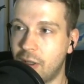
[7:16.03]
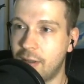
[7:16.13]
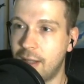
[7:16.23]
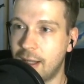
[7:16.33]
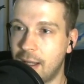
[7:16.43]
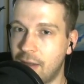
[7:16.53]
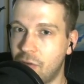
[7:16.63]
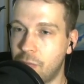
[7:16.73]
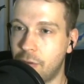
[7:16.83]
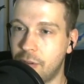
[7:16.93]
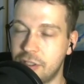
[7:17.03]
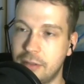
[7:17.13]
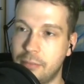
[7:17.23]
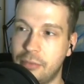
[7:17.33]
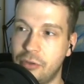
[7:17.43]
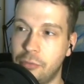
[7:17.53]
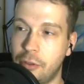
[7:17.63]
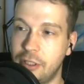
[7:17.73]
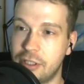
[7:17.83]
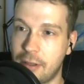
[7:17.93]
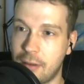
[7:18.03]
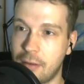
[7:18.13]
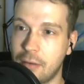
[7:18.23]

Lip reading: They can't support each other.